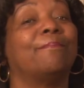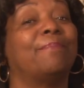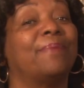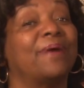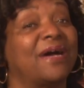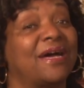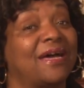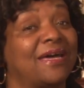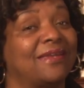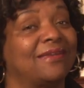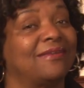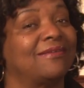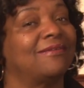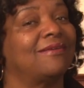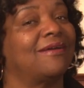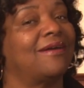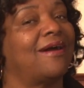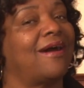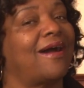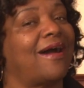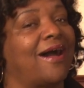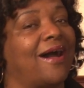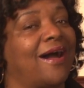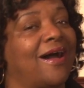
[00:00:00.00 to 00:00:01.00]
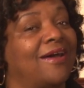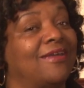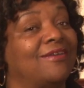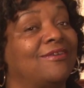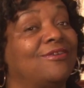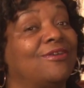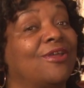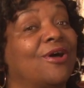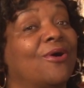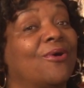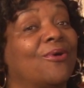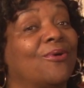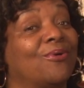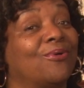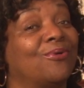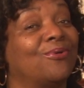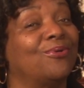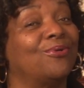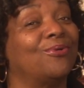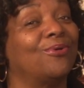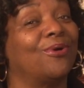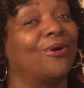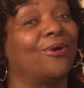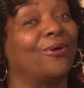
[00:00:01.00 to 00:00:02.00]
but I know
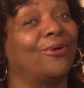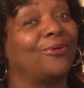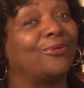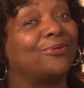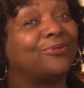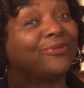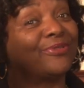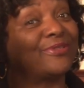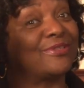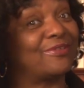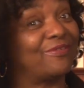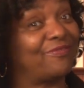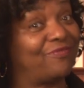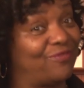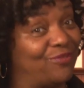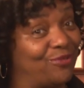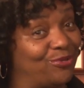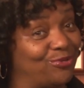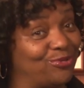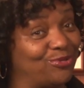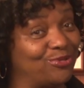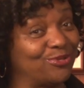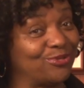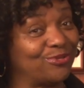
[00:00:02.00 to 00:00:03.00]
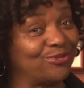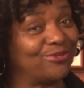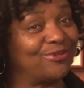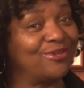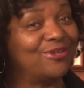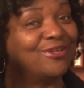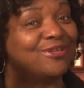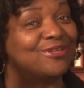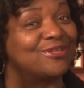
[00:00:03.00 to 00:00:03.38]
who holds the future.